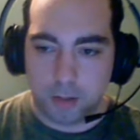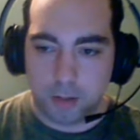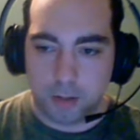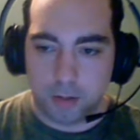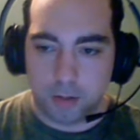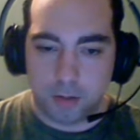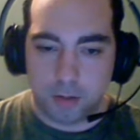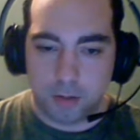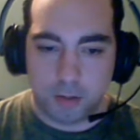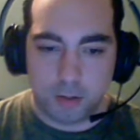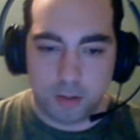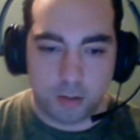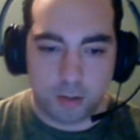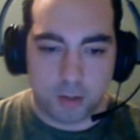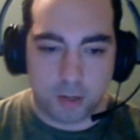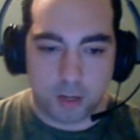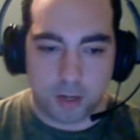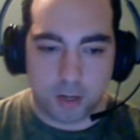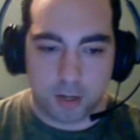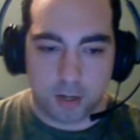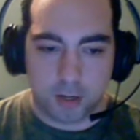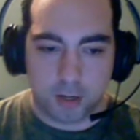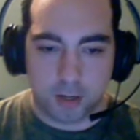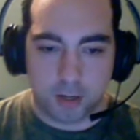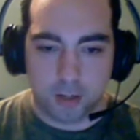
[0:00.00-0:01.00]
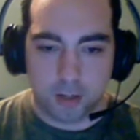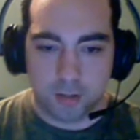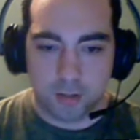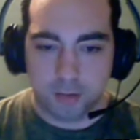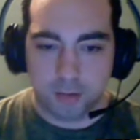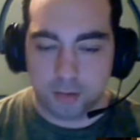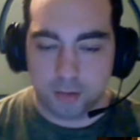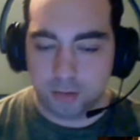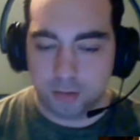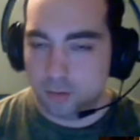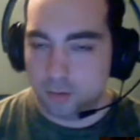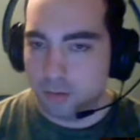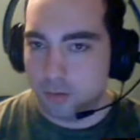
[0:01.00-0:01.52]
uh,
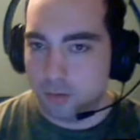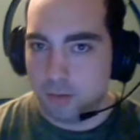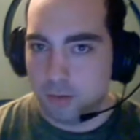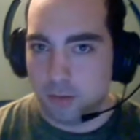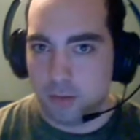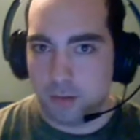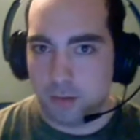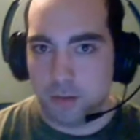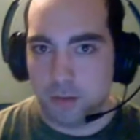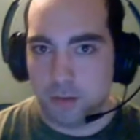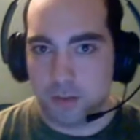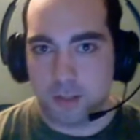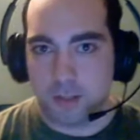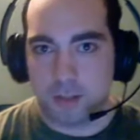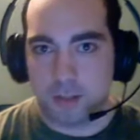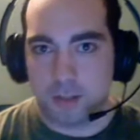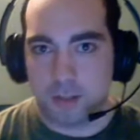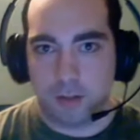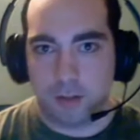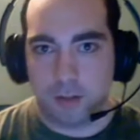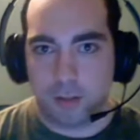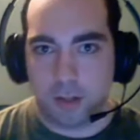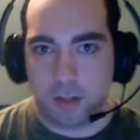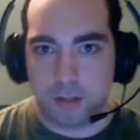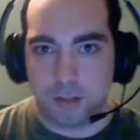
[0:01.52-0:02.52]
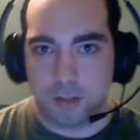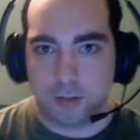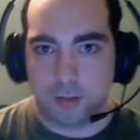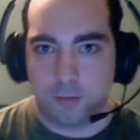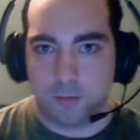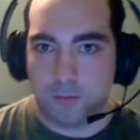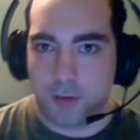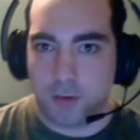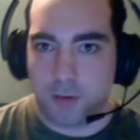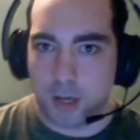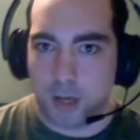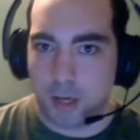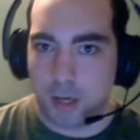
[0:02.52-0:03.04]
this
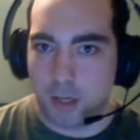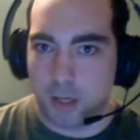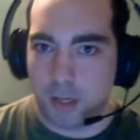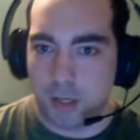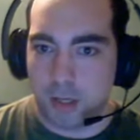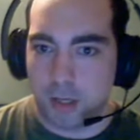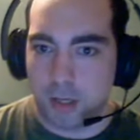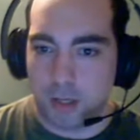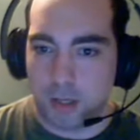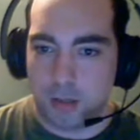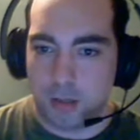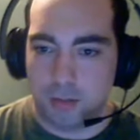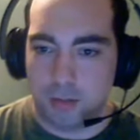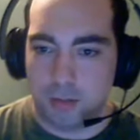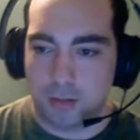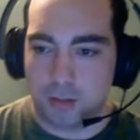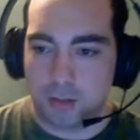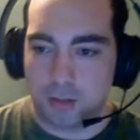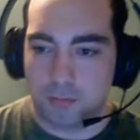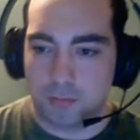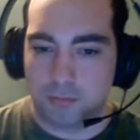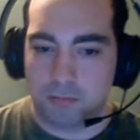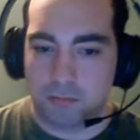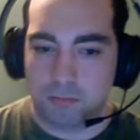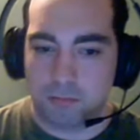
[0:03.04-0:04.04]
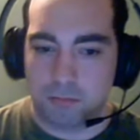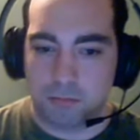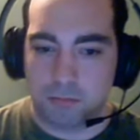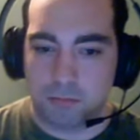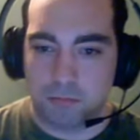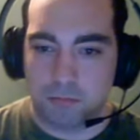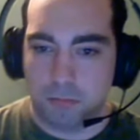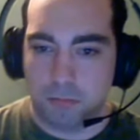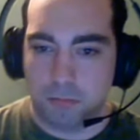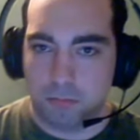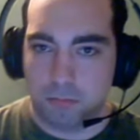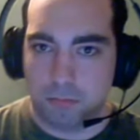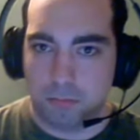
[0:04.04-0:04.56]
fight is
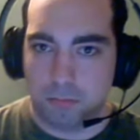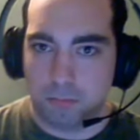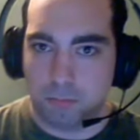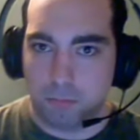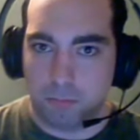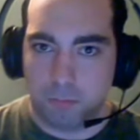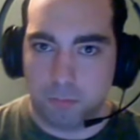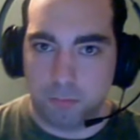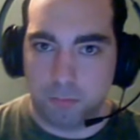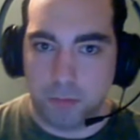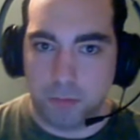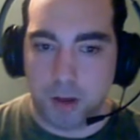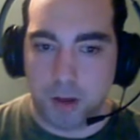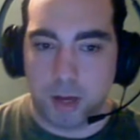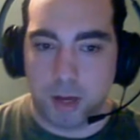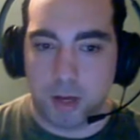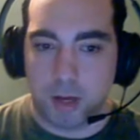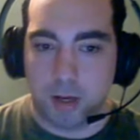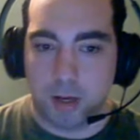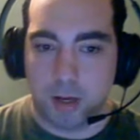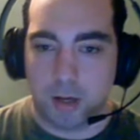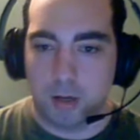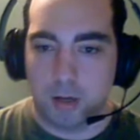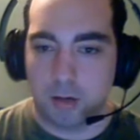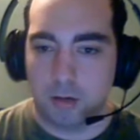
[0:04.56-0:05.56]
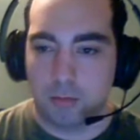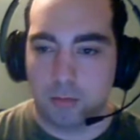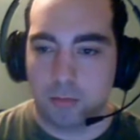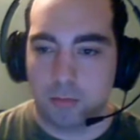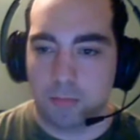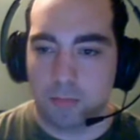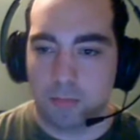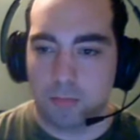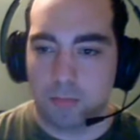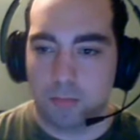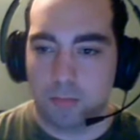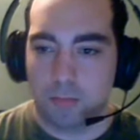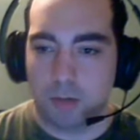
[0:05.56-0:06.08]

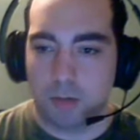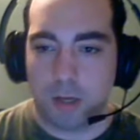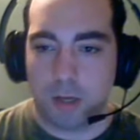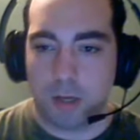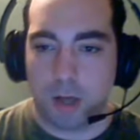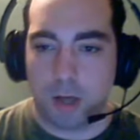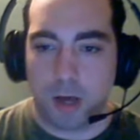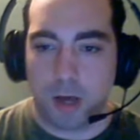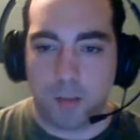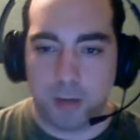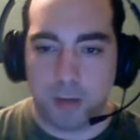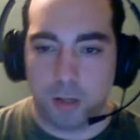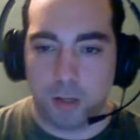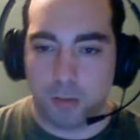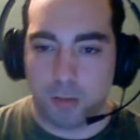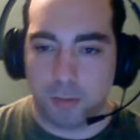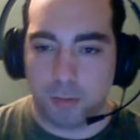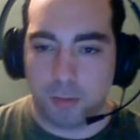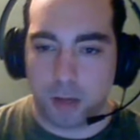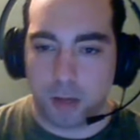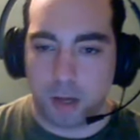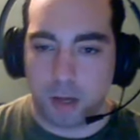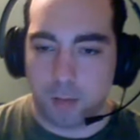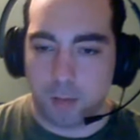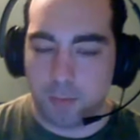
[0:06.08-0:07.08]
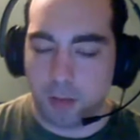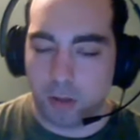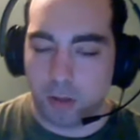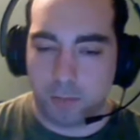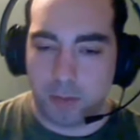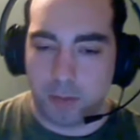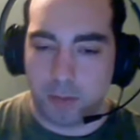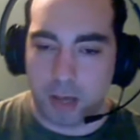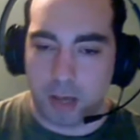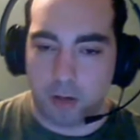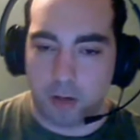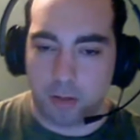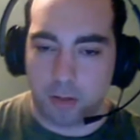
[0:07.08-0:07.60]
an uphill
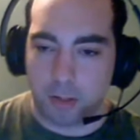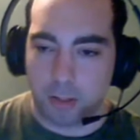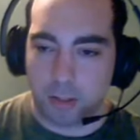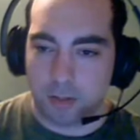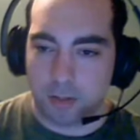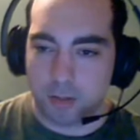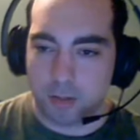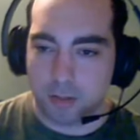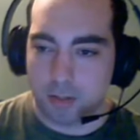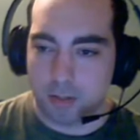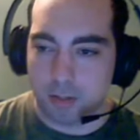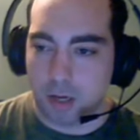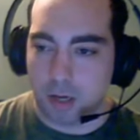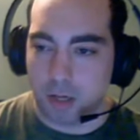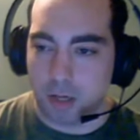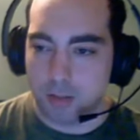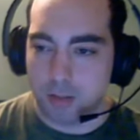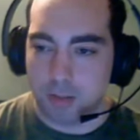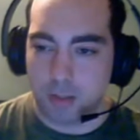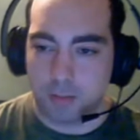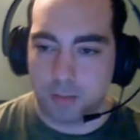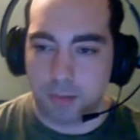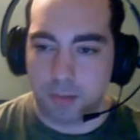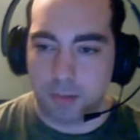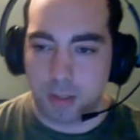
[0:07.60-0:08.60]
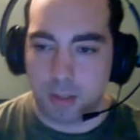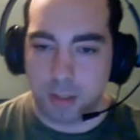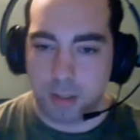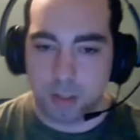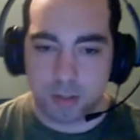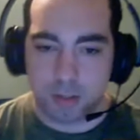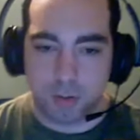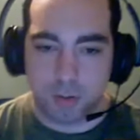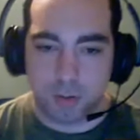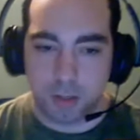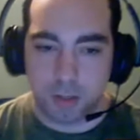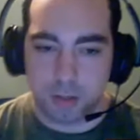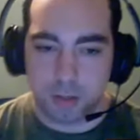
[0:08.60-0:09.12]
battle. It's not something he's going to
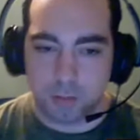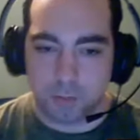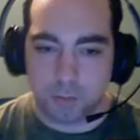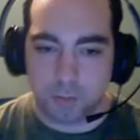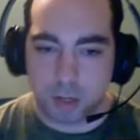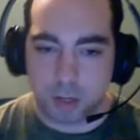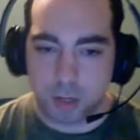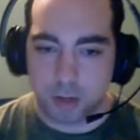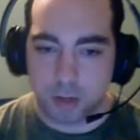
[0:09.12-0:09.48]
survive.